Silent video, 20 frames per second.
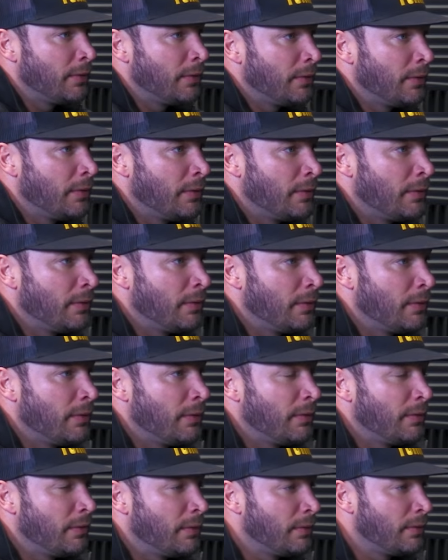so it was good to
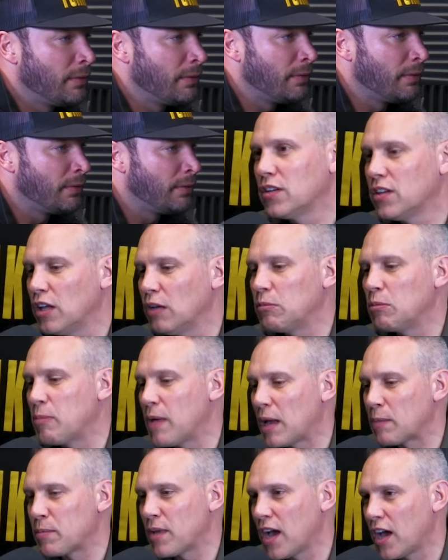have him on. He'll be
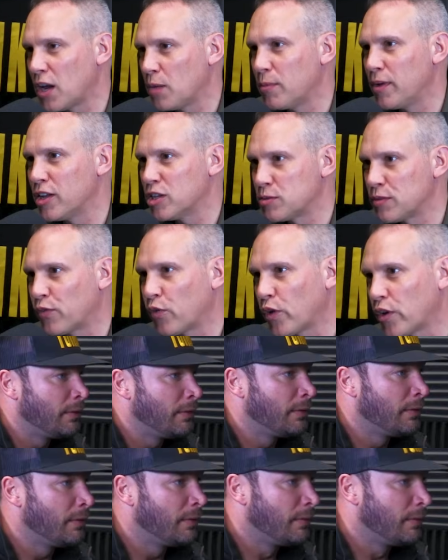back behind a bench before you know it.